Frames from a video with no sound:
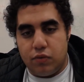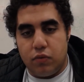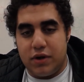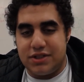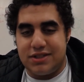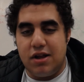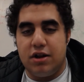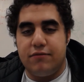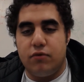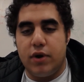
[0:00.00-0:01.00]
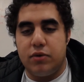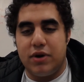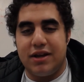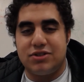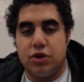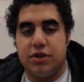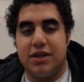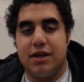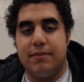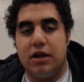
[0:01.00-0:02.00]
was null and void when I started
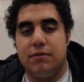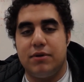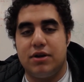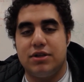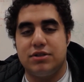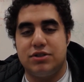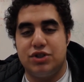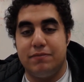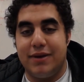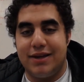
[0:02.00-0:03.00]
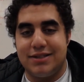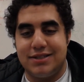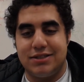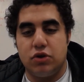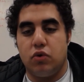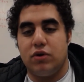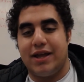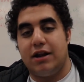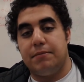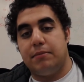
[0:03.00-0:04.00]
thinking about it, because Jinbei's soul
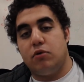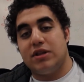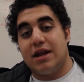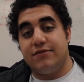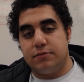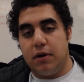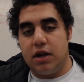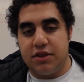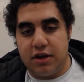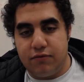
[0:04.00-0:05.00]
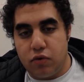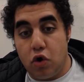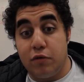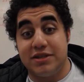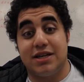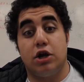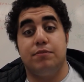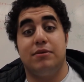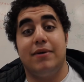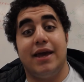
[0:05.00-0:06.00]
cannot be pulled out of his body, therefore homies cannot
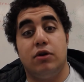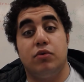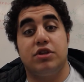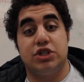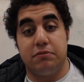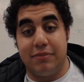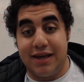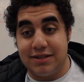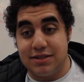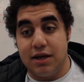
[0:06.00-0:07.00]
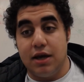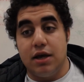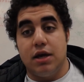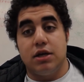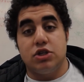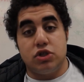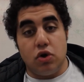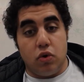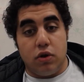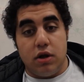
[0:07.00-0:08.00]
be made with Jinbei's
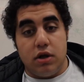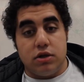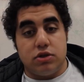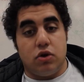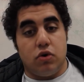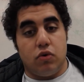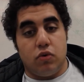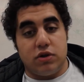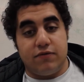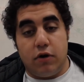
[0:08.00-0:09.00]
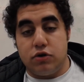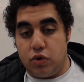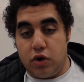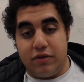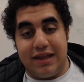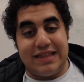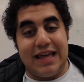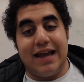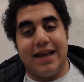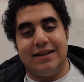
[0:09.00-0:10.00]
soul. So as far as we know,
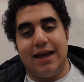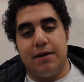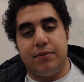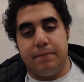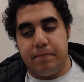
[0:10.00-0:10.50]
that can't happen.